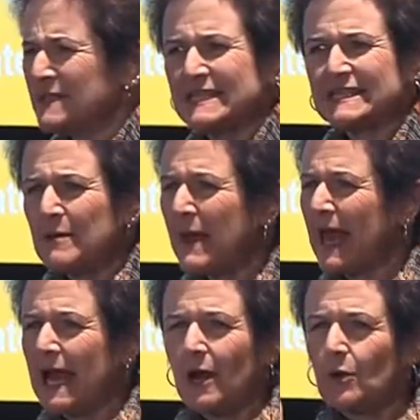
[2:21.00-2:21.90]
but
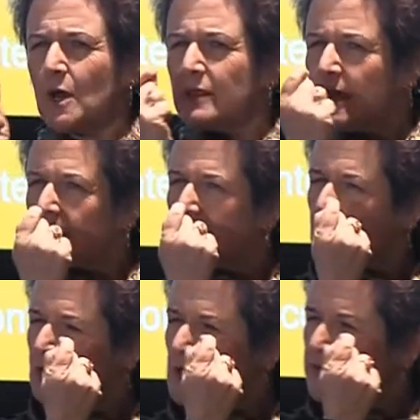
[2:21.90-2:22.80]
somehow that
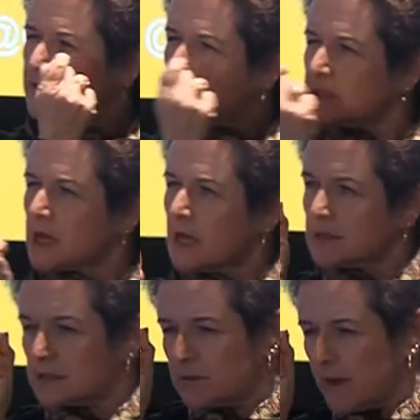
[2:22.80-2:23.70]
little look of
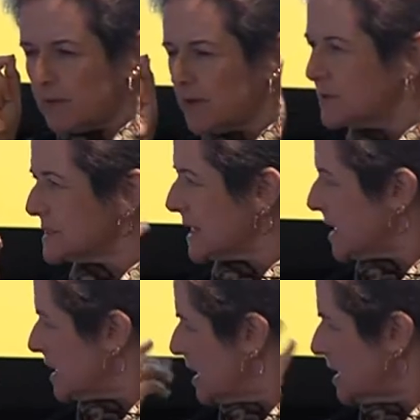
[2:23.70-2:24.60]
disgust, maybe it was like
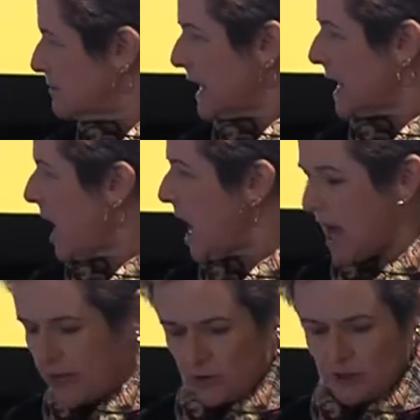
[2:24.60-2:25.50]
in my
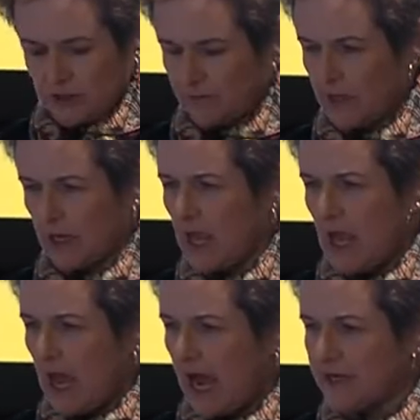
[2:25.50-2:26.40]
eye or something,
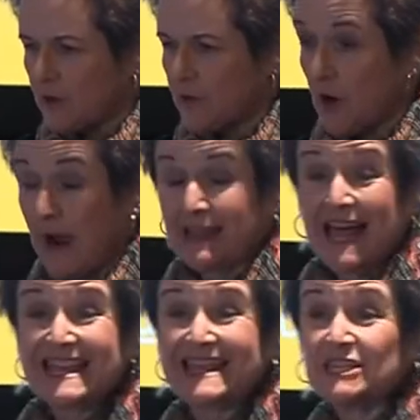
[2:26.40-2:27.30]
I don't know. I
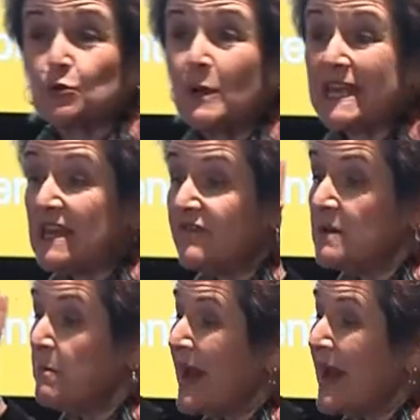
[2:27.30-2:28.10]
like this one even